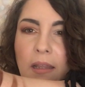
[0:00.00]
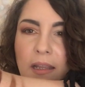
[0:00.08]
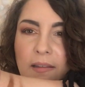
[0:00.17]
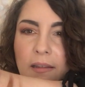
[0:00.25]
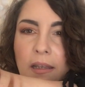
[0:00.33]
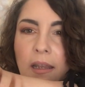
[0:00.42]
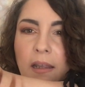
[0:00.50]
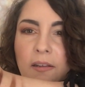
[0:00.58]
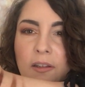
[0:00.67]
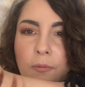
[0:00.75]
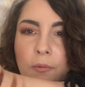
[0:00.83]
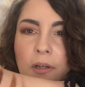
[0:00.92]
There's the
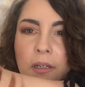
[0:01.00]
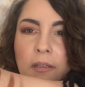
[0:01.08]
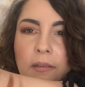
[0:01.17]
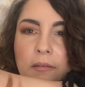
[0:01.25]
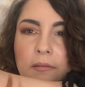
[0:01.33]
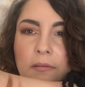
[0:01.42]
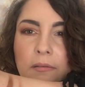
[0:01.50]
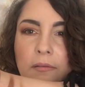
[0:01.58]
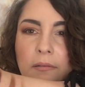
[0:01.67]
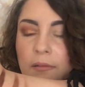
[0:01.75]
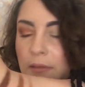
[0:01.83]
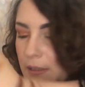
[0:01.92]
next one.
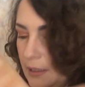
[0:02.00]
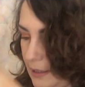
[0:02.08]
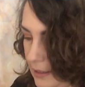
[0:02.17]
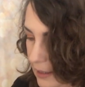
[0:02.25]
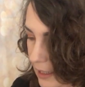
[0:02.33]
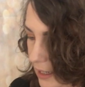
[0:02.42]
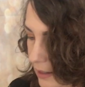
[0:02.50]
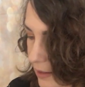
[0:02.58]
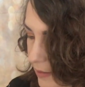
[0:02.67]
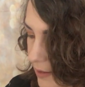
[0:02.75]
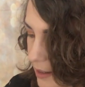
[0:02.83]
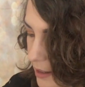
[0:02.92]
And
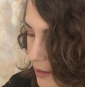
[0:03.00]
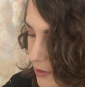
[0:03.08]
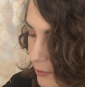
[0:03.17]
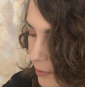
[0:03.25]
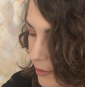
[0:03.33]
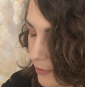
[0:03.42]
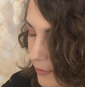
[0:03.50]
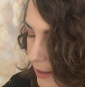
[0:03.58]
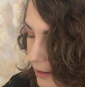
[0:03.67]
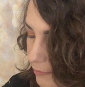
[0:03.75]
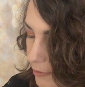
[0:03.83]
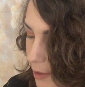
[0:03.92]
then the last one on
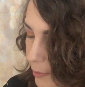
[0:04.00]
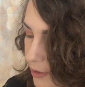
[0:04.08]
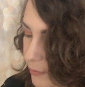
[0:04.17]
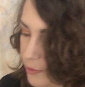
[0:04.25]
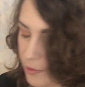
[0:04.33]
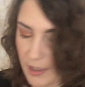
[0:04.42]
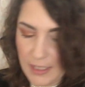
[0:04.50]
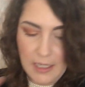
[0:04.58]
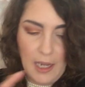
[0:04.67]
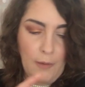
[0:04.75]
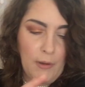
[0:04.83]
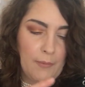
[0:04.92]
that row, and I'm trying to
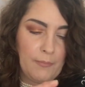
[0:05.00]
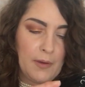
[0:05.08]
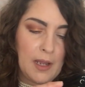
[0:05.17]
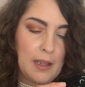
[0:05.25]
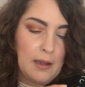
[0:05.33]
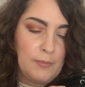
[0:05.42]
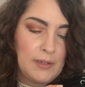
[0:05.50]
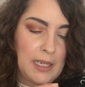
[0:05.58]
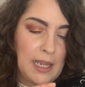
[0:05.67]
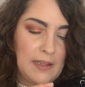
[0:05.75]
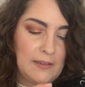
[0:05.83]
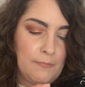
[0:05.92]
go up my arm to
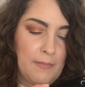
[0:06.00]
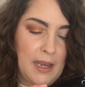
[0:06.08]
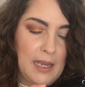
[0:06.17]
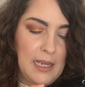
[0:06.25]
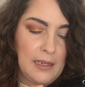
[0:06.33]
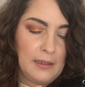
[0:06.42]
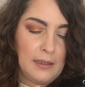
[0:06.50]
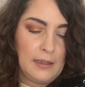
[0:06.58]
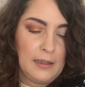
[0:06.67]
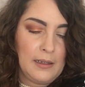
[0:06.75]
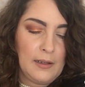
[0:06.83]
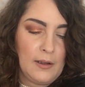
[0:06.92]
get as many
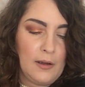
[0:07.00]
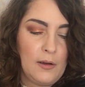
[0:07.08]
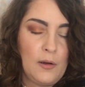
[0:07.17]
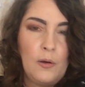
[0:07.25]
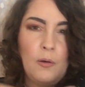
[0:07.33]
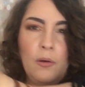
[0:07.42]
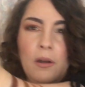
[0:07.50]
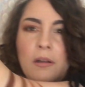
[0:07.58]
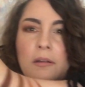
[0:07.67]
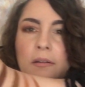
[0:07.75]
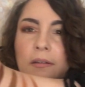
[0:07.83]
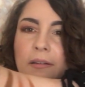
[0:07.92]
on
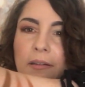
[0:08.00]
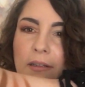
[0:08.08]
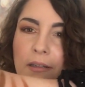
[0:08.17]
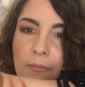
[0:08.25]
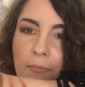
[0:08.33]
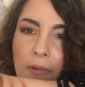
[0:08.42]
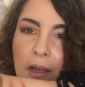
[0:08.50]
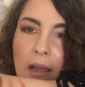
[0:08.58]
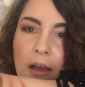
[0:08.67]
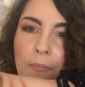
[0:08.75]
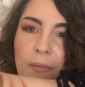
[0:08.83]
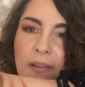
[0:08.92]
my
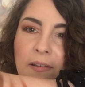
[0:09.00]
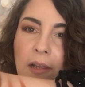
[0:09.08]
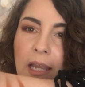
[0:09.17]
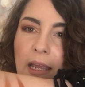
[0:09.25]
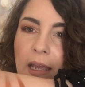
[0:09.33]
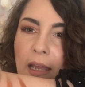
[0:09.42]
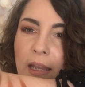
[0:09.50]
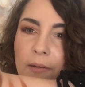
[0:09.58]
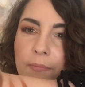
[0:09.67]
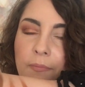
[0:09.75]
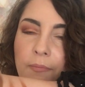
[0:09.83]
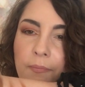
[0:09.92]
arm as I
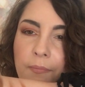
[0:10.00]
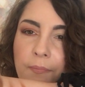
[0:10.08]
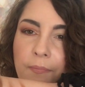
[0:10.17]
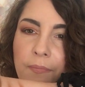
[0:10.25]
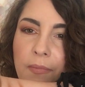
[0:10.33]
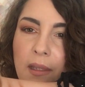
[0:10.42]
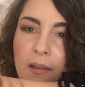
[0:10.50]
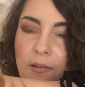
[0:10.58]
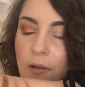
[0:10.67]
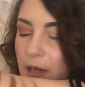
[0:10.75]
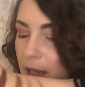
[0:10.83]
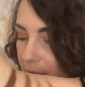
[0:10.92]
can.
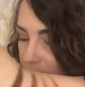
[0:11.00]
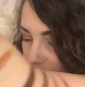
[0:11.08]
So another